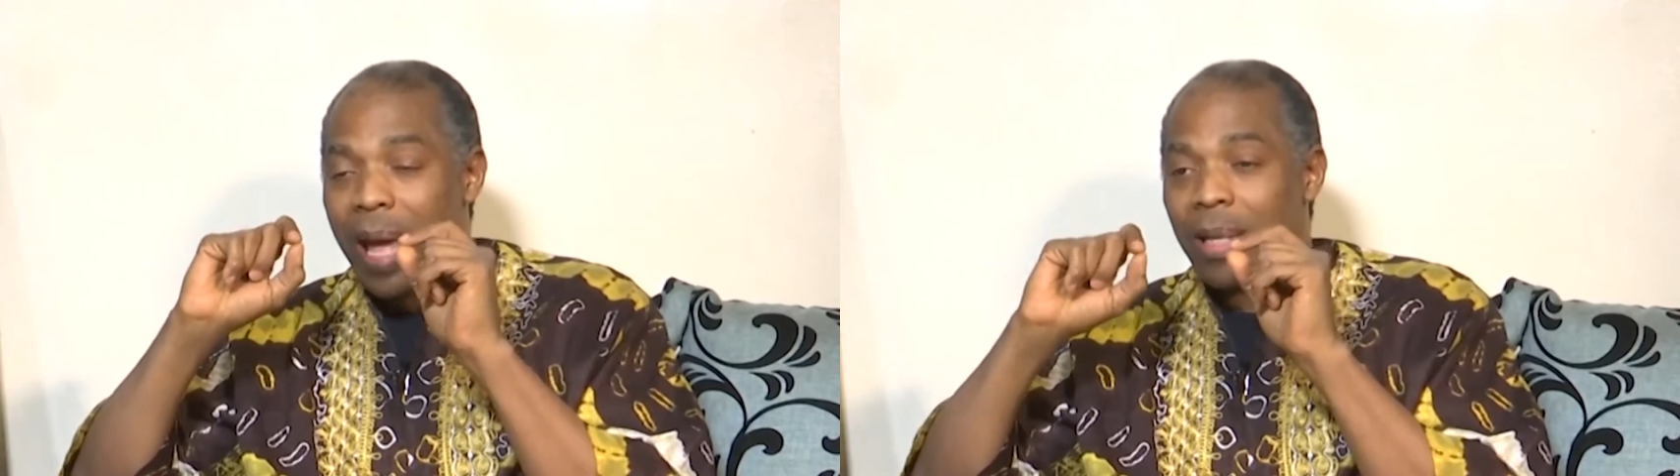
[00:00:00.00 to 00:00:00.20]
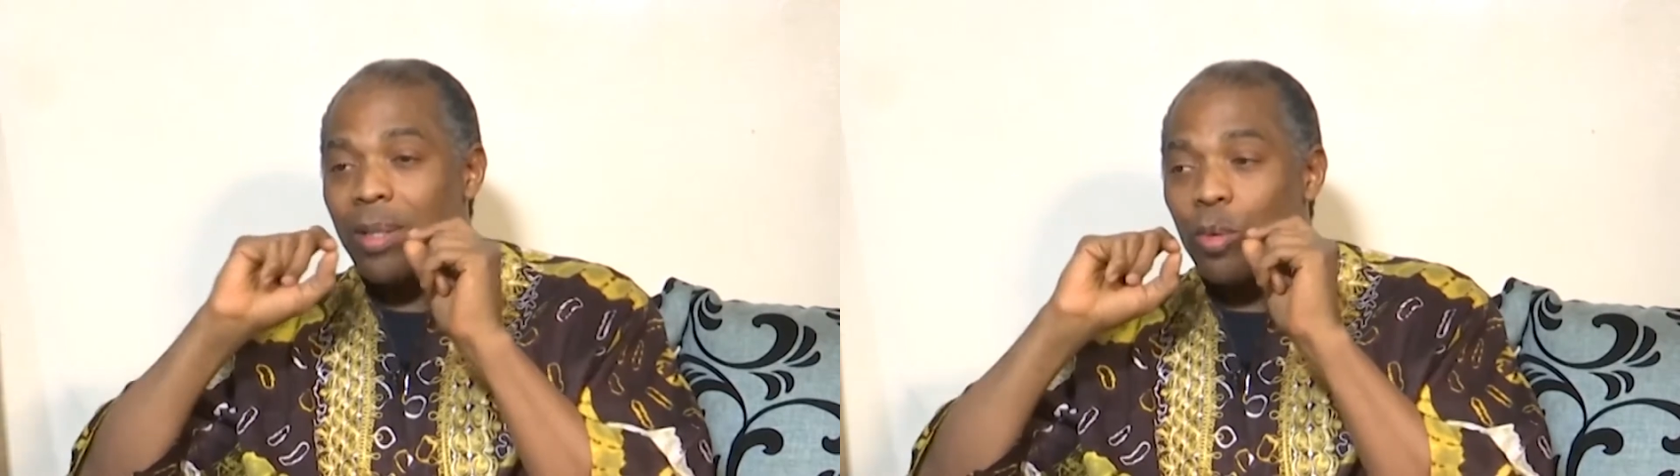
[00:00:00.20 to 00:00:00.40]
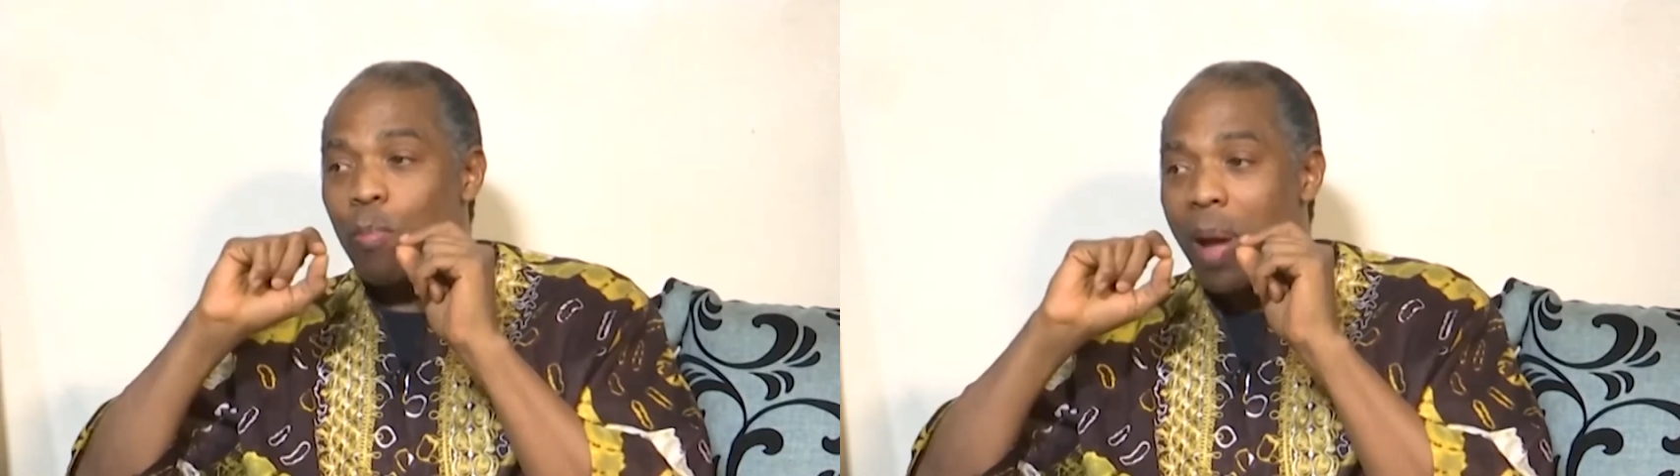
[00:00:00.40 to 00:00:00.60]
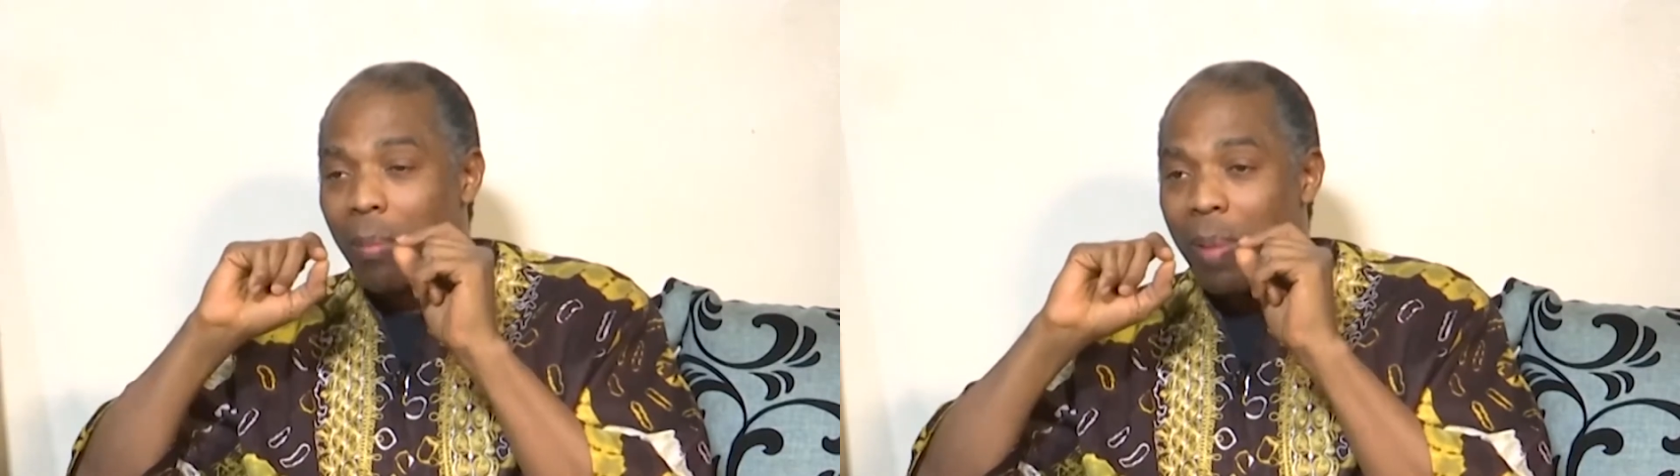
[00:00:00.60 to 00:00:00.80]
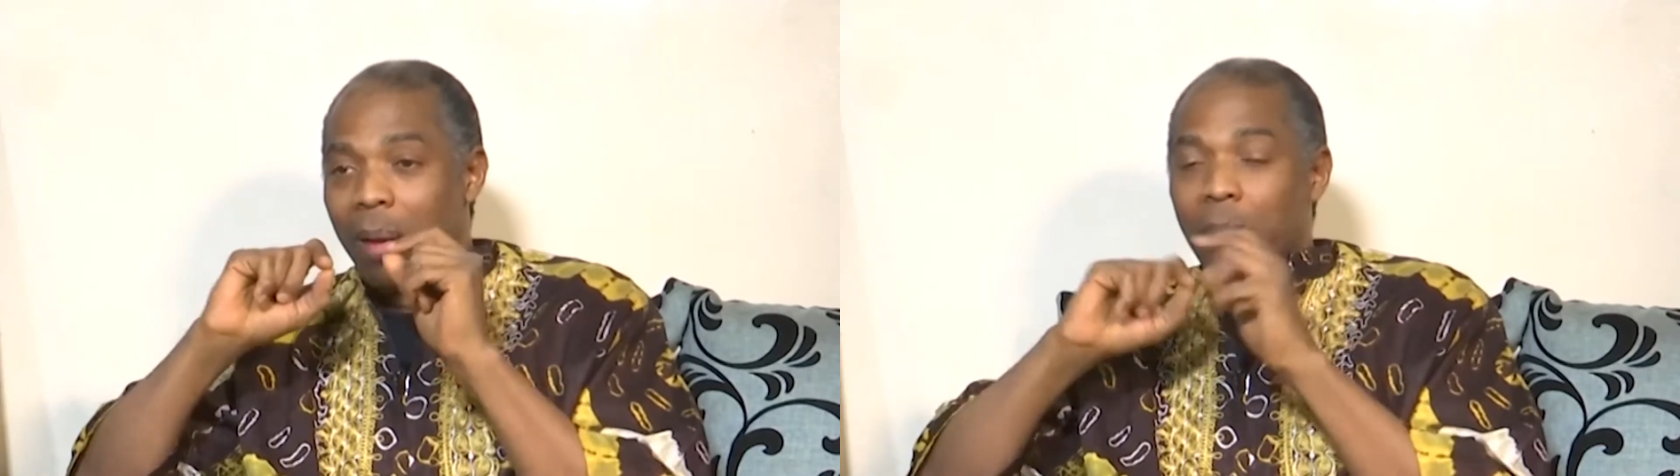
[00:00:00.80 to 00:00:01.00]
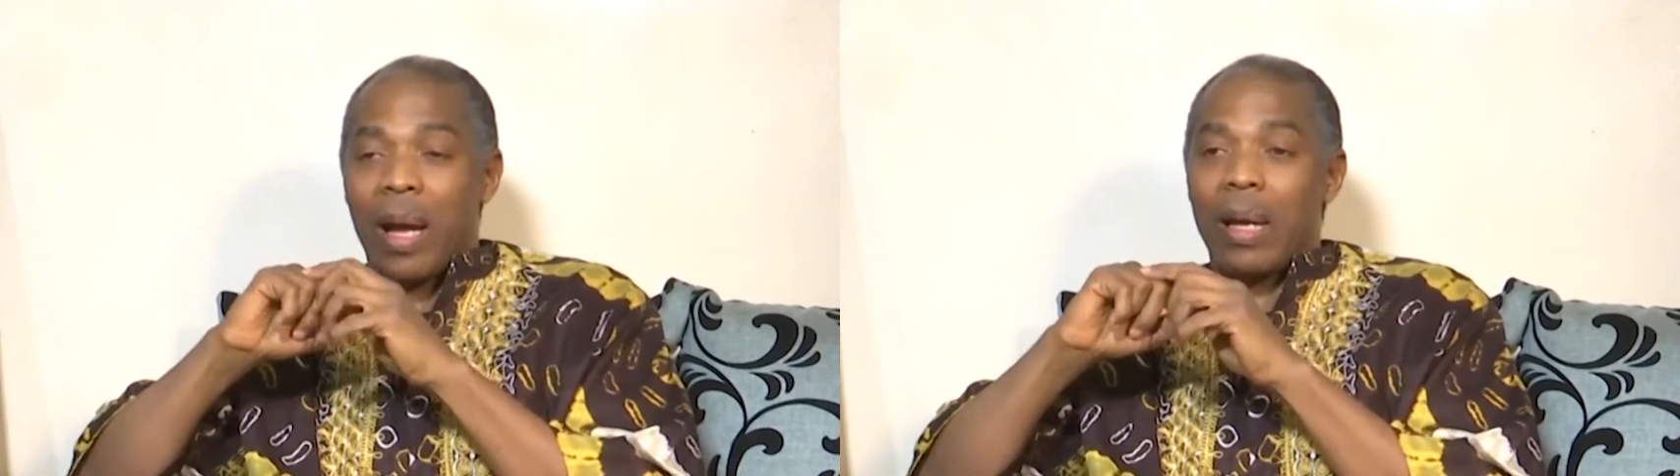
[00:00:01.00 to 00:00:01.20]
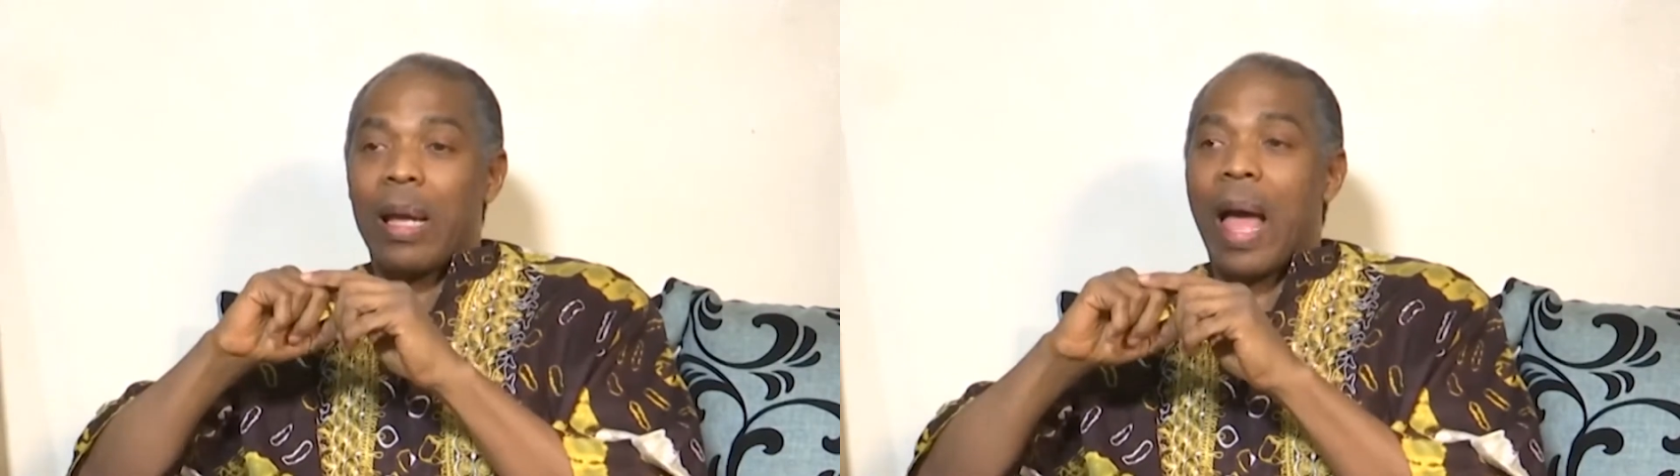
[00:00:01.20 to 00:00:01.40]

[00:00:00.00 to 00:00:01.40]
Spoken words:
dancing to Bang, Bang, Bang.